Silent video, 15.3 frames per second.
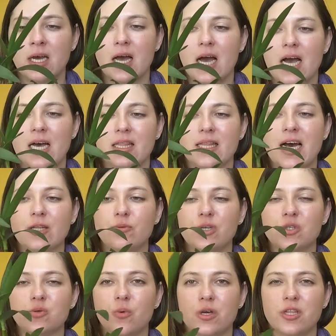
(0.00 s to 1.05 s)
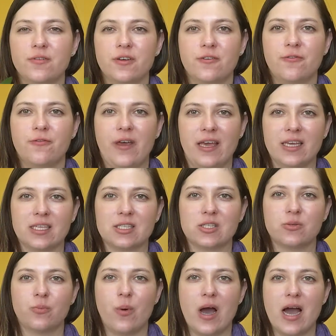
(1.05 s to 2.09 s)
And that was one of the things
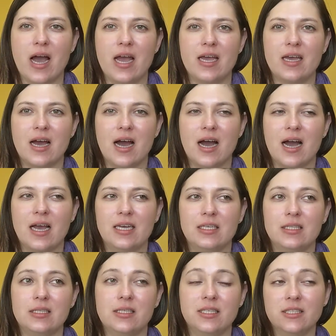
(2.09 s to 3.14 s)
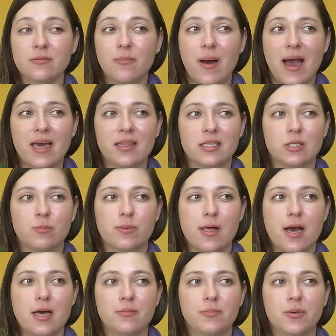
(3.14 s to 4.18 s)
why I didn't buy this
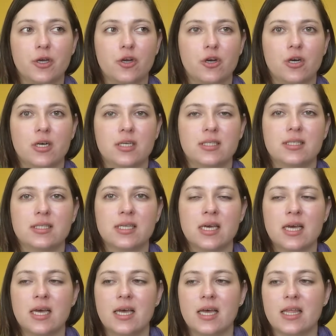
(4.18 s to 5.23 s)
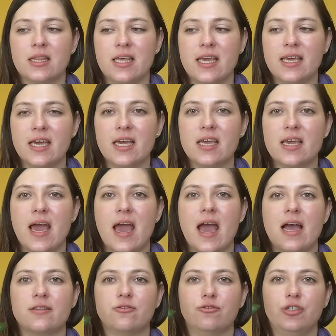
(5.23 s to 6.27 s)
plant, because they can
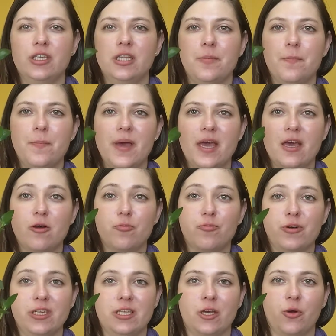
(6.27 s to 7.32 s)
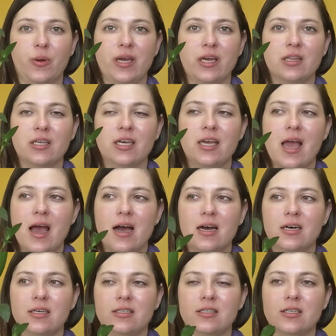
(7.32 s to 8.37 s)
get really big pretty quickly,
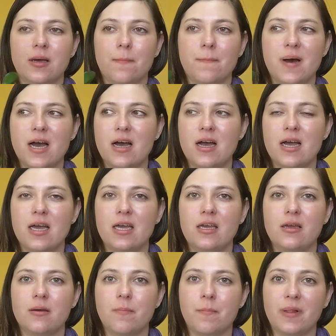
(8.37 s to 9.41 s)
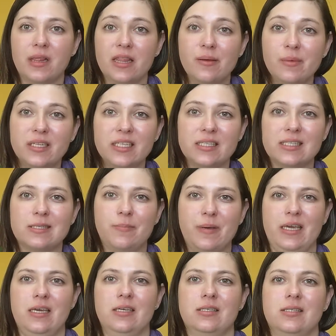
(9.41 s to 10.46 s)
and my limited
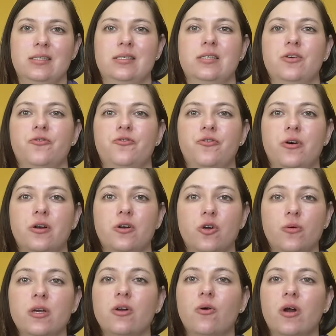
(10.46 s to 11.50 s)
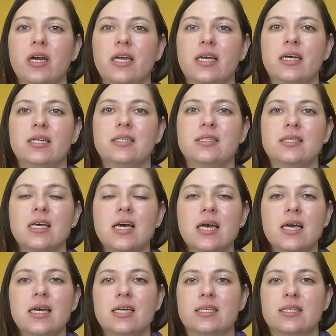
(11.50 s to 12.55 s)
space for growing orchids
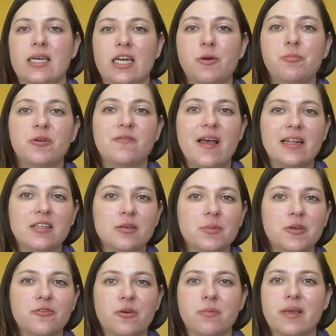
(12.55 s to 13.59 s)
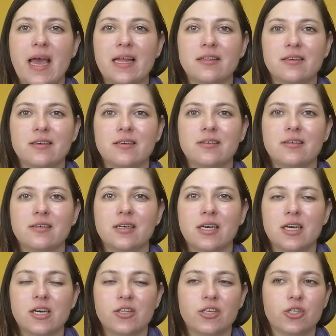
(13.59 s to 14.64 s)
is kind of preventing me from getting
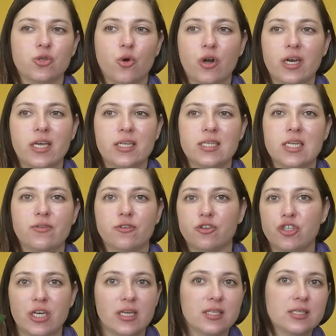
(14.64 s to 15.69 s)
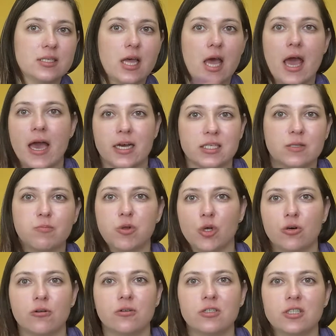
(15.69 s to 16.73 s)
these orchids that will just
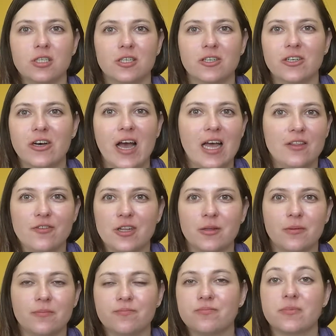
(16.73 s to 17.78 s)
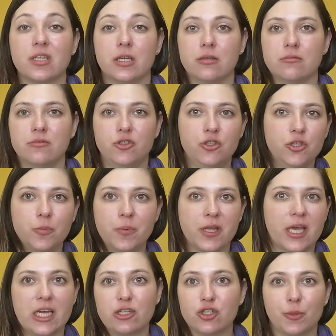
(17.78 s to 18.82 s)
explode, and will
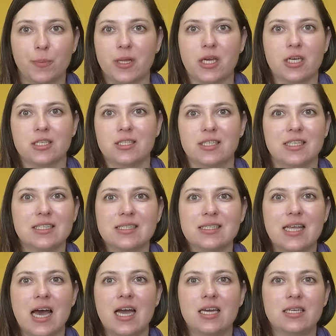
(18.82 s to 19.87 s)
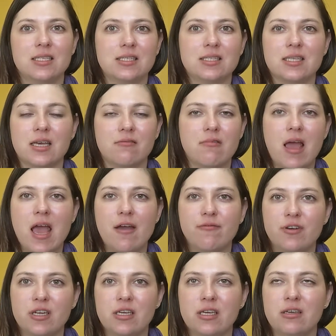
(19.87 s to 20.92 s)
triplicate in size
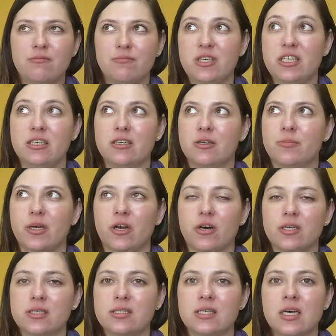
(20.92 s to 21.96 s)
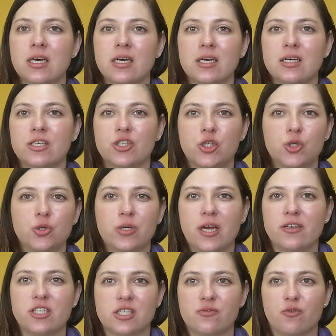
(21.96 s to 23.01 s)
every year, because soon I
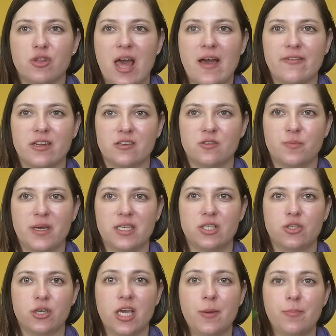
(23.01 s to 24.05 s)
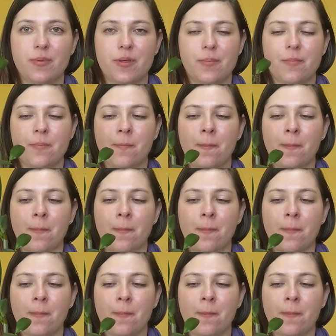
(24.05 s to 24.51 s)
just won't have enough space to keep them.